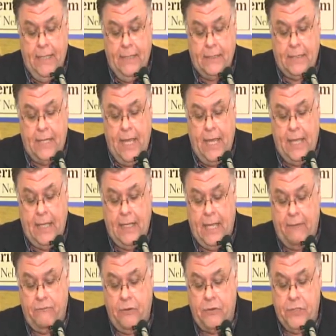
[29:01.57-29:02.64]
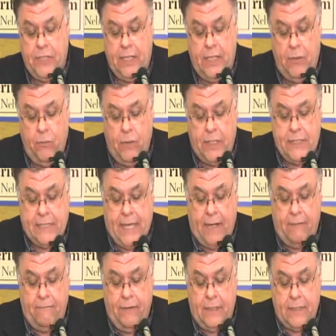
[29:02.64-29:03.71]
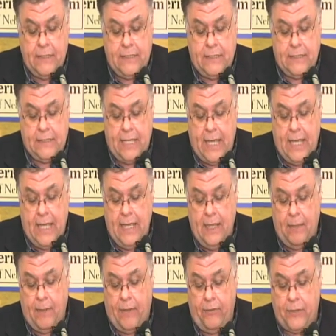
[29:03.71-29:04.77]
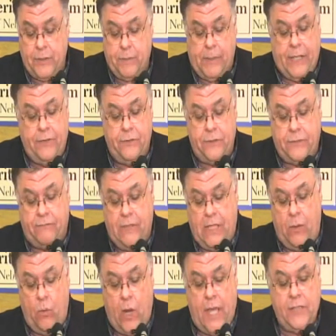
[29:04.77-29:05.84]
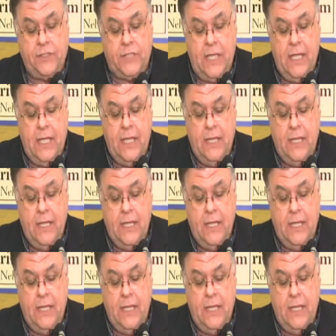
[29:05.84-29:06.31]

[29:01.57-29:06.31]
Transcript: Tonight, after she runs out of things to say about the splendors of Key West,